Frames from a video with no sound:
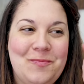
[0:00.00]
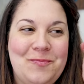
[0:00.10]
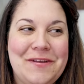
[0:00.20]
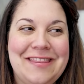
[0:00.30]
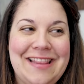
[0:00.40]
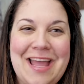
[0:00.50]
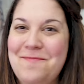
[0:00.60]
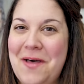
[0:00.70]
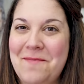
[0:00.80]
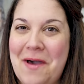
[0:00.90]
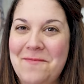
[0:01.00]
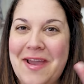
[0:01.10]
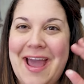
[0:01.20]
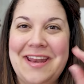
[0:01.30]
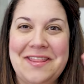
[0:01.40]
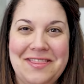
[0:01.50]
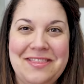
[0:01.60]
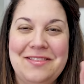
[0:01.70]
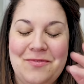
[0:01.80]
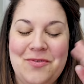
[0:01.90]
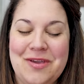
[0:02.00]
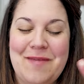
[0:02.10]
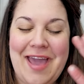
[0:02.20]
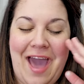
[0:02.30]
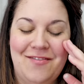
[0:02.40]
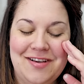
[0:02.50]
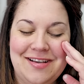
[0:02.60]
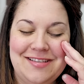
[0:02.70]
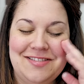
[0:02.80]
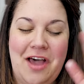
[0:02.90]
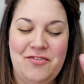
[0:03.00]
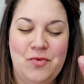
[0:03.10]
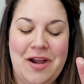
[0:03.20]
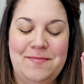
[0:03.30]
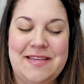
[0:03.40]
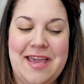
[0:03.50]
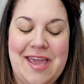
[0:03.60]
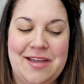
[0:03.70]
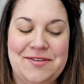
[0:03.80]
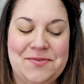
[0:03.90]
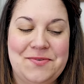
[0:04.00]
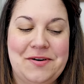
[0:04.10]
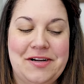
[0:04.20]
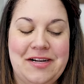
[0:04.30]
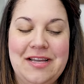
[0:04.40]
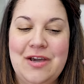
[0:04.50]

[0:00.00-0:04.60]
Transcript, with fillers: put the light bulb on my head we might have a software update and or